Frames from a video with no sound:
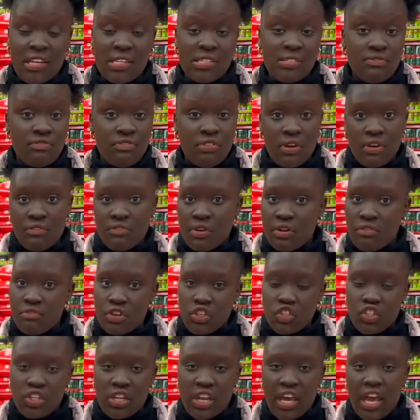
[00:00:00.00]
It's very, very
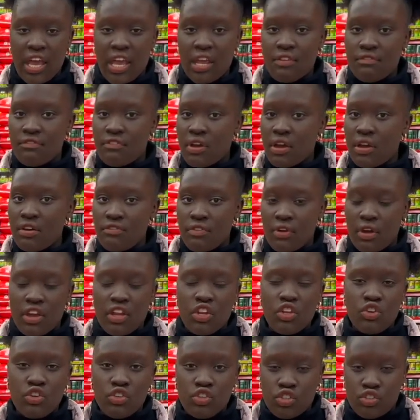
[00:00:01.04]
rich in iron, very, very
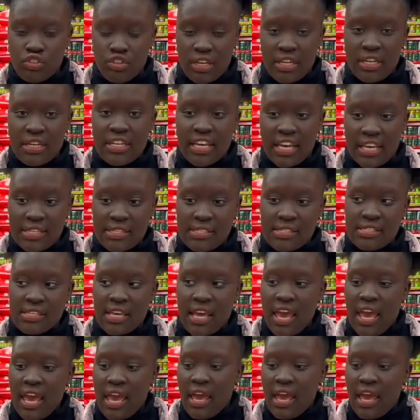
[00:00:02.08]
nutrient dense.